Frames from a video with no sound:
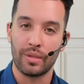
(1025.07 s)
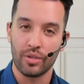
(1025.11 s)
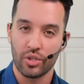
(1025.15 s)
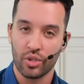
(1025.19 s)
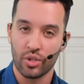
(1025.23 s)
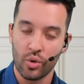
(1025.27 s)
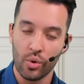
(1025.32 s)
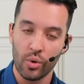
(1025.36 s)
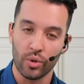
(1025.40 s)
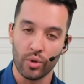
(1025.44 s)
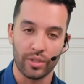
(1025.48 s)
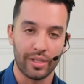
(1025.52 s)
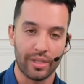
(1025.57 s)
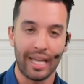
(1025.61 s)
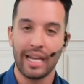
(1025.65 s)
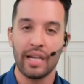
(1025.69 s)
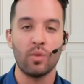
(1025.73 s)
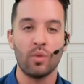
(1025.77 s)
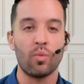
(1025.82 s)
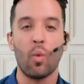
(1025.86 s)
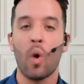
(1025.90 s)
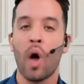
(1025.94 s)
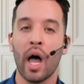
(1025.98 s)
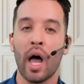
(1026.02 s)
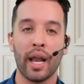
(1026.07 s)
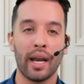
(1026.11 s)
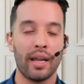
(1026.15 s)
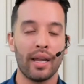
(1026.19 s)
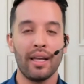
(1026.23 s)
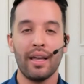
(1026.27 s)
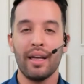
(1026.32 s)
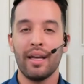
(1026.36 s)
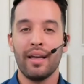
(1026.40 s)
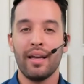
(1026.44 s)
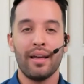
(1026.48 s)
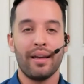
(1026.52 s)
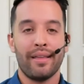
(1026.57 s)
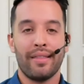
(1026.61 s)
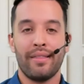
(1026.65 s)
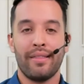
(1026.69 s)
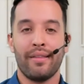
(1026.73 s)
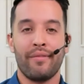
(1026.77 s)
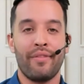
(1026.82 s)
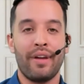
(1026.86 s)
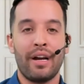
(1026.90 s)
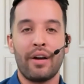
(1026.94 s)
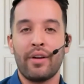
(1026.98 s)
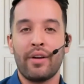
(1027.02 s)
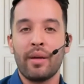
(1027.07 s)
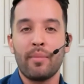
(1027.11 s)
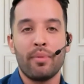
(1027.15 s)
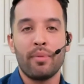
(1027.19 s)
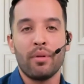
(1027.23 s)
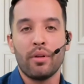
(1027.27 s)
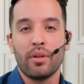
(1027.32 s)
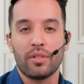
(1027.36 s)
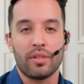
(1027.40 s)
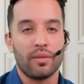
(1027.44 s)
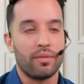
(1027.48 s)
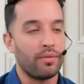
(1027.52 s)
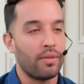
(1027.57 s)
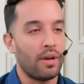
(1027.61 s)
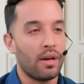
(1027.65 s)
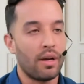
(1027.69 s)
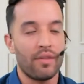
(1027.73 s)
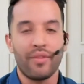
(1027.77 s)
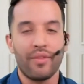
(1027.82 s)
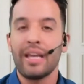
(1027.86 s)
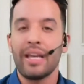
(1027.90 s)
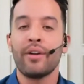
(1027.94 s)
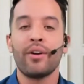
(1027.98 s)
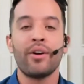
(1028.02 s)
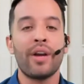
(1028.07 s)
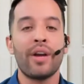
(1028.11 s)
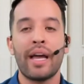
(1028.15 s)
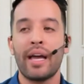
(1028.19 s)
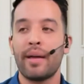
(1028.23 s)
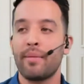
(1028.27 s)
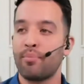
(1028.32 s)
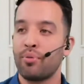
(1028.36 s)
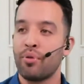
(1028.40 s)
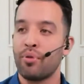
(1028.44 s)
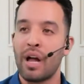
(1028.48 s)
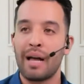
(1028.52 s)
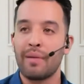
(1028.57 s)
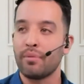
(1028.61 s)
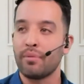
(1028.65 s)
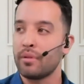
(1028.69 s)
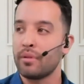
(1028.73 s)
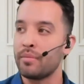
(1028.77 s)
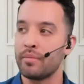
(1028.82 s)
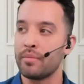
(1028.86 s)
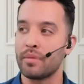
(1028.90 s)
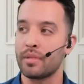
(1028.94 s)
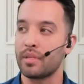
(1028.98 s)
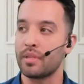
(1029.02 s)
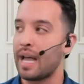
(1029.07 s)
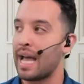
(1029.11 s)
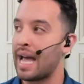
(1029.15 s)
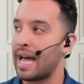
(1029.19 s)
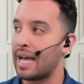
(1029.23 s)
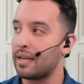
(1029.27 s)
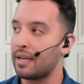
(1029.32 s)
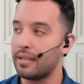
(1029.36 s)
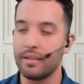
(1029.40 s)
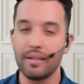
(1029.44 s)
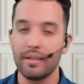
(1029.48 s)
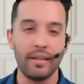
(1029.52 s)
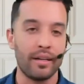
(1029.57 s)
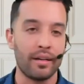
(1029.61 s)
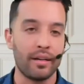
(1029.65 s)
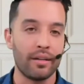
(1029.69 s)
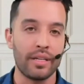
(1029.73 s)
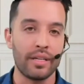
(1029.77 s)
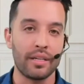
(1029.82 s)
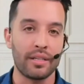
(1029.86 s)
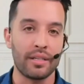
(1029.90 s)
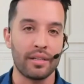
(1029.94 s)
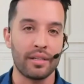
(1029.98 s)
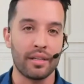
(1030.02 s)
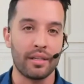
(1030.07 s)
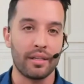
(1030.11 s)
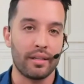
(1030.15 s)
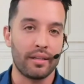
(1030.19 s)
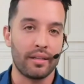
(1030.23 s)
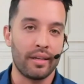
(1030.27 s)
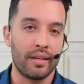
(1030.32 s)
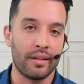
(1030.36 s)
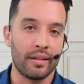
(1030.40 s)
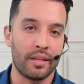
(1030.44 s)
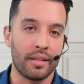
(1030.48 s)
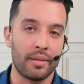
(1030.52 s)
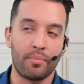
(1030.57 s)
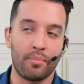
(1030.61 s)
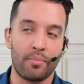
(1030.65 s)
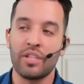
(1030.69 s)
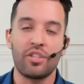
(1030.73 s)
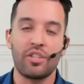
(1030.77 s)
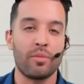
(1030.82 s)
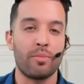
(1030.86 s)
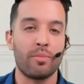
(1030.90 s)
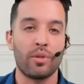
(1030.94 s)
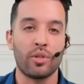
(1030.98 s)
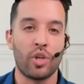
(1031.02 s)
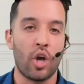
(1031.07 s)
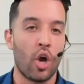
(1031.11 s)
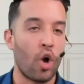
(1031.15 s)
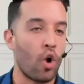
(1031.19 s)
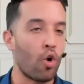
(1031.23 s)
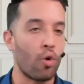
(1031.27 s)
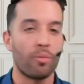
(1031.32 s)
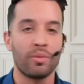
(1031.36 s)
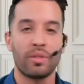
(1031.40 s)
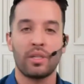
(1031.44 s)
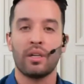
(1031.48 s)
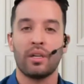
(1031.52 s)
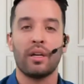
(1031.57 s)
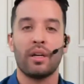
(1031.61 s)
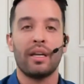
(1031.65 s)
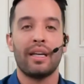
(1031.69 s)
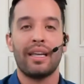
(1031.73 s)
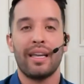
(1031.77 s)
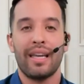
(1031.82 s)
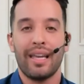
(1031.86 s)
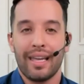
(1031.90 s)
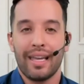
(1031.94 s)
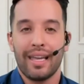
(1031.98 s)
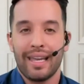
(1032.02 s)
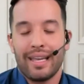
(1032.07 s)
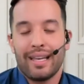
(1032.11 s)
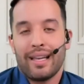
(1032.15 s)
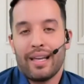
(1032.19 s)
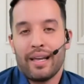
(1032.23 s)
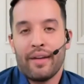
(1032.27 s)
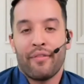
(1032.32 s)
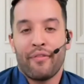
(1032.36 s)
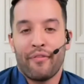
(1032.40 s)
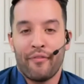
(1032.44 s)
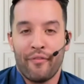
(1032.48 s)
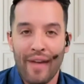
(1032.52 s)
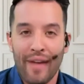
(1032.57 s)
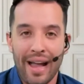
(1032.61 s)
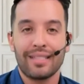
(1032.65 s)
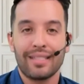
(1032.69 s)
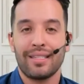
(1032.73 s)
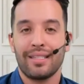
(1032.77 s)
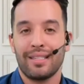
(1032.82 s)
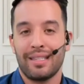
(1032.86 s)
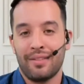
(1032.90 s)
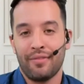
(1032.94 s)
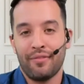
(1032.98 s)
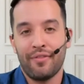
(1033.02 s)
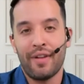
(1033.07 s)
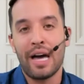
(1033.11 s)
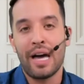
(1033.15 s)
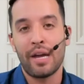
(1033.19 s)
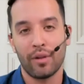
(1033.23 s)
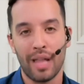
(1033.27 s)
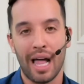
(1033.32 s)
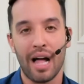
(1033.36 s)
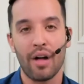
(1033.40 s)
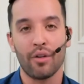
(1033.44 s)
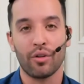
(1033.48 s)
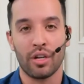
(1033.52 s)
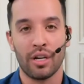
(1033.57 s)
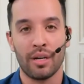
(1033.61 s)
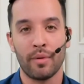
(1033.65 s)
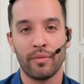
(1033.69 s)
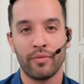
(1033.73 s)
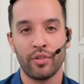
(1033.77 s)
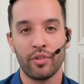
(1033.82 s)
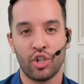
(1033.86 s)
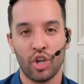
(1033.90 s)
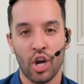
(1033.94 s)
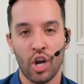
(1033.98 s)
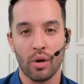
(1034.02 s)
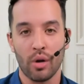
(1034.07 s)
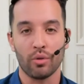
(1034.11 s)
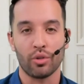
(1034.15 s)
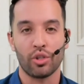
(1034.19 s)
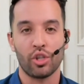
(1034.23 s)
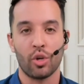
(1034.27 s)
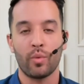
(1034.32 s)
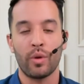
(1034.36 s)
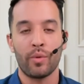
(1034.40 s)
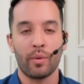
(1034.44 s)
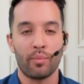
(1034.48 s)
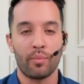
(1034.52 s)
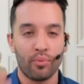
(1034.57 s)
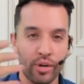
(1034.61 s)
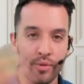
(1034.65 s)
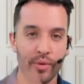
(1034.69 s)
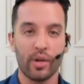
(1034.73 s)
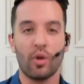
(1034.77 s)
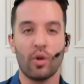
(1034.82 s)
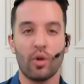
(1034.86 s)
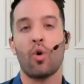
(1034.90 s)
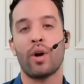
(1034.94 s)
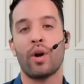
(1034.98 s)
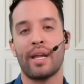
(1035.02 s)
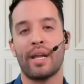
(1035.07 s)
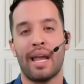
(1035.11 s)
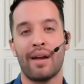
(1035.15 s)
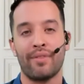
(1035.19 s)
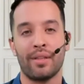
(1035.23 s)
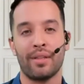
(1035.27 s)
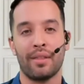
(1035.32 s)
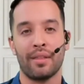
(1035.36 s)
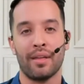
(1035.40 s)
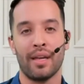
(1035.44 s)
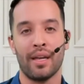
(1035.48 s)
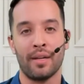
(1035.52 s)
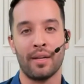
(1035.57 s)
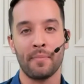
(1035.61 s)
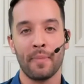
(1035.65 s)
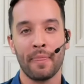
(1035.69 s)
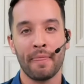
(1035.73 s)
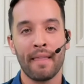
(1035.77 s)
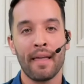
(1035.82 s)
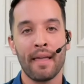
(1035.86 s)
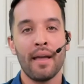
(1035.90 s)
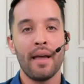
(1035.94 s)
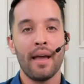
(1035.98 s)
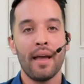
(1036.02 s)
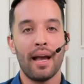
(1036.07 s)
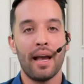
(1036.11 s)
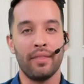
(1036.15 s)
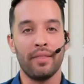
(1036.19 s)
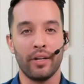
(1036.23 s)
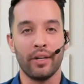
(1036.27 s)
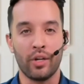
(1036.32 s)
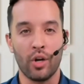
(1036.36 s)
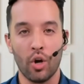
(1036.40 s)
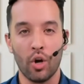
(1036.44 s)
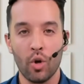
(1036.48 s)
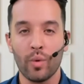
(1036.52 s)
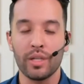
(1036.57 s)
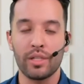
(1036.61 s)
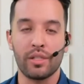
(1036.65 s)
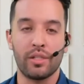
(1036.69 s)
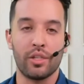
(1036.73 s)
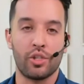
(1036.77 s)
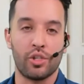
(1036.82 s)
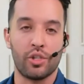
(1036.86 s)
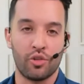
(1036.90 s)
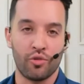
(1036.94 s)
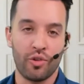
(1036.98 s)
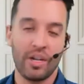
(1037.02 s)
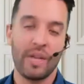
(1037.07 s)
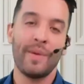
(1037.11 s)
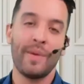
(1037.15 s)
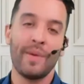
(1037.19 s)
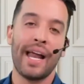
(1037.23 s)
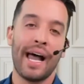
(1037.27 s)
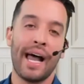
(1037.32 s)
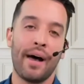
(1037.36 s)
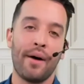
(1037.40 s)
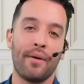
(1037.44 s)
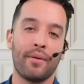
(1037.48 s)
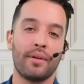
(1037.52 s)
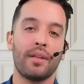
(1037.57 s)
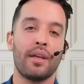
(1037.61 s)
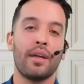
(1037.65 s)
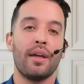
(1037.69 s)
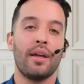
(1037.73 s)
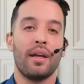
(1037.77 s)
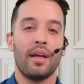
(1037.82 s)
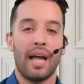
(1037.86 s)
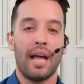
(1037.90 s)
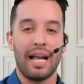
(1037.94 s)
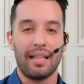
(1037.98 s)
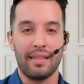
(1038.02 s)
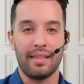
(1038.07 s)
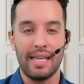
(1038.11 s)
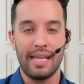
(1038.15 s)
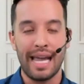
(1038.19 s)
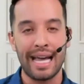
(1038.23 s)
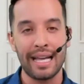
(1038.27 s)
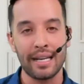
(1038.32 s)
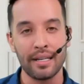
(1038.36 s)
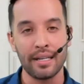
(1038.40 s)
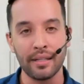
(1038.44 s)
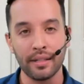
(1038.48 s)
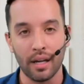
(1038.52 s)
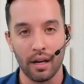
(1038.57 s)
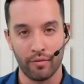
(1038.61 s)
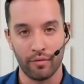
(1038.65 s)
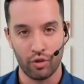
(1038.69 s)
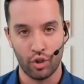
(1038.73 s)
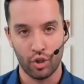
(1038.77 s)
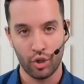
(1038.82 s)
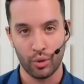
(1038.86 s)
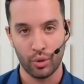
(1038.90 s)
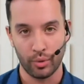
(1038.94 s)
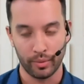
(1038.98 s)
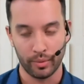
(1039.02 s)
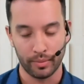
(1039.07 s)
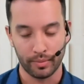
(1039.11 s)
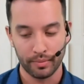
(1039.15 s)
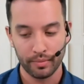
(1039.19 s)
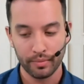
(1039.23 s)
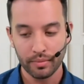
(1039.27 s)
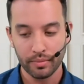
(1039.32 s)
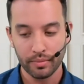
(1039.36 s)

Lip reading: the schools. They didn't want the variables of internet problems at the principal's home to affect the final outcome of a show. So we were pre-recording everything, and the goal was to stream it out at the end of June.